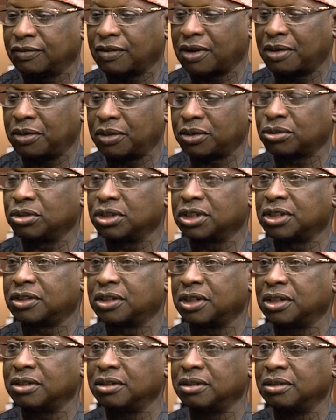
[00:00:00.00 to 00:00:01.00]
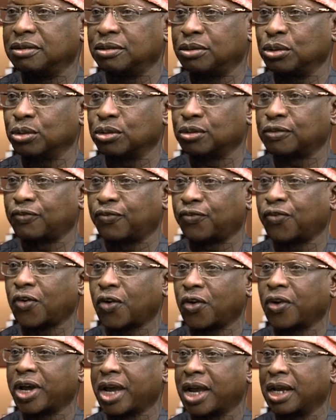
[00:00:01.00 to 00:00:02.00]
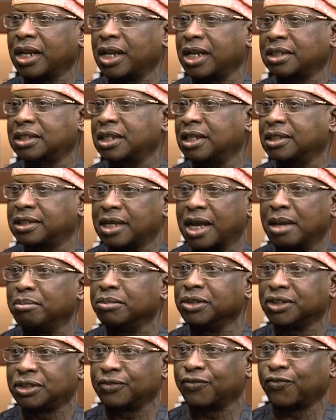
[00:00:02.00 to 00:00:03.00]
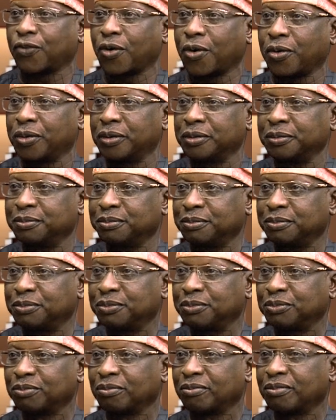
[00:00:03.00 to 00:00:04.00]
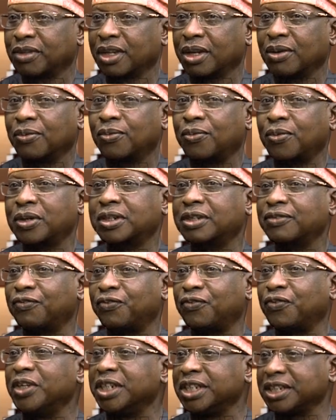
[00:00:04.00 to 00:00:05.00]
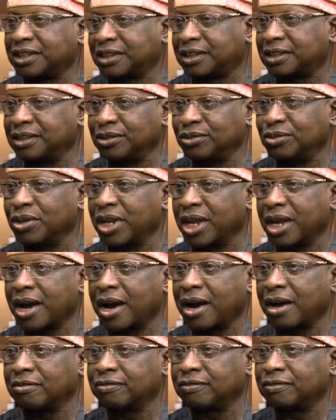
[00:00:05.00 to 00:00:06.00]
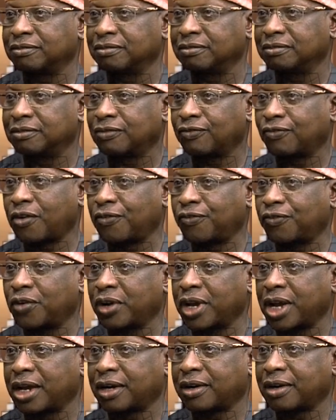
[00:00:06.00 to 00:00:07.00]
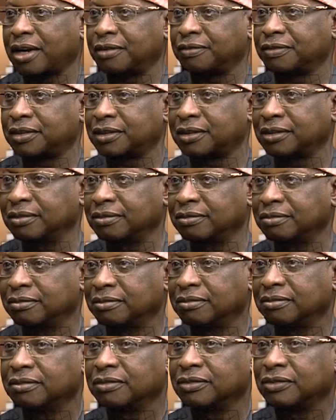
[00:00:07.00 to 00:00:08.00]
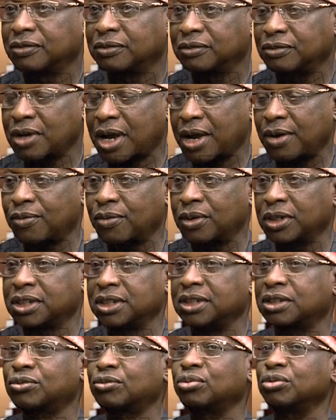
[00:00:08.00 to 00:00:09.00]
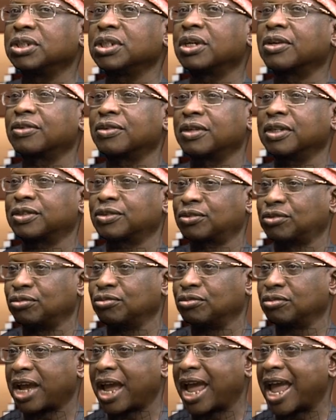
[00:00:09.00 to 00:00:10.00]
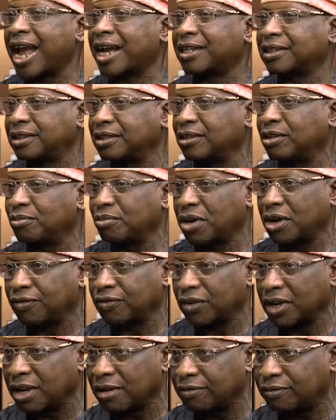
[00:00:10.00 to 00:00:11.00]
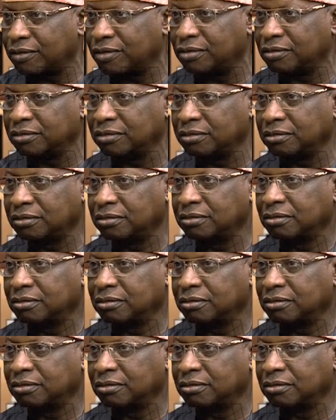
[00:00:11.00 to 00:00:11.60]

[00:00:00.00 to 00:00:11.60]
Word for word: If I want to retain those four airlines, let's say I meet four, what fleet do they have? Four, four aircraft? Do I want it to increase to X number of level